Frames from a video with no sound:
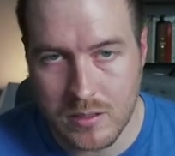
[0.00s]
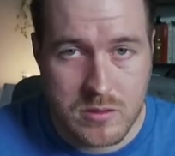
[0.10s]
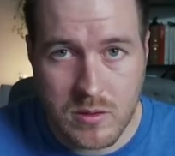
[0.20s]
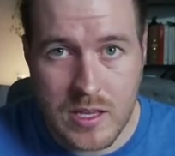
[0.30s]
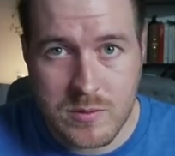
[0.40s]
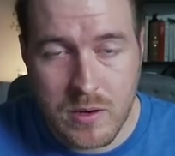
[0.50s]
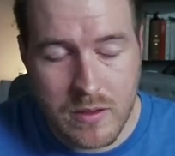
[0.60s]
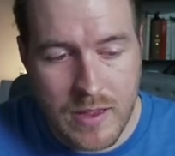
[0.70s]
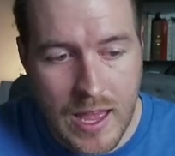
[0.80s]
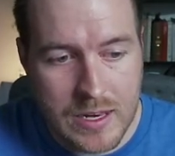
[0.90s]
So that's what
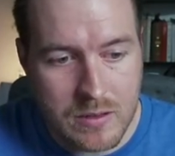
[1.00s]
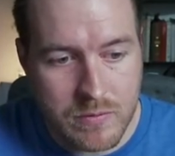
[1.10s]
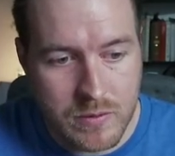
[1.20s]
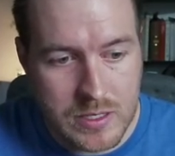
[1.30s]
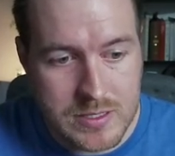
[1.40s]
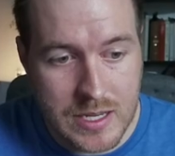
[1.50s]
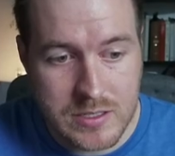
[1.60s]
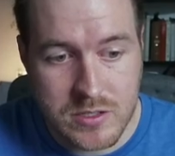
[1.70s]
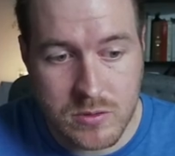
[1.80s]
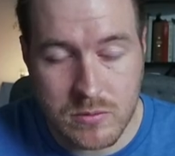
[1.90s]
I've added for these
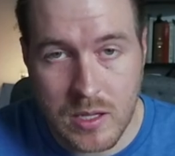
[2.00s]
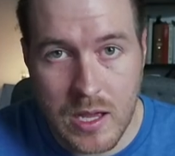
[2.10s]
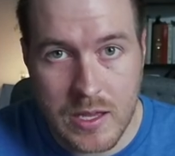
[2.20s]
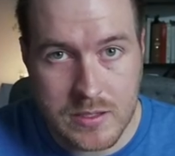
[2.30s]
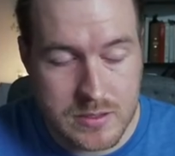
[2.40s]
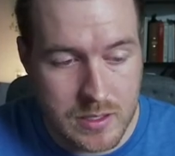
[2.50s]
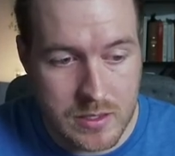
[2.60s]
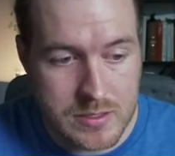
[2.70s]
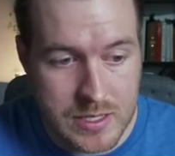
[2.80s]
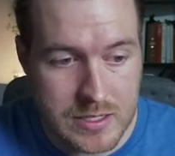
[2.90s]
next two lines in
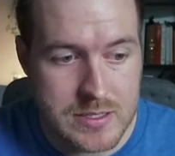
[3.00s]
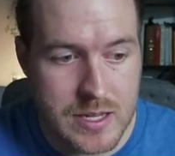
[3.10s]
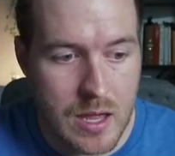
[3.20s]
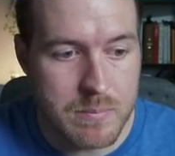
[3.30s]
this next step.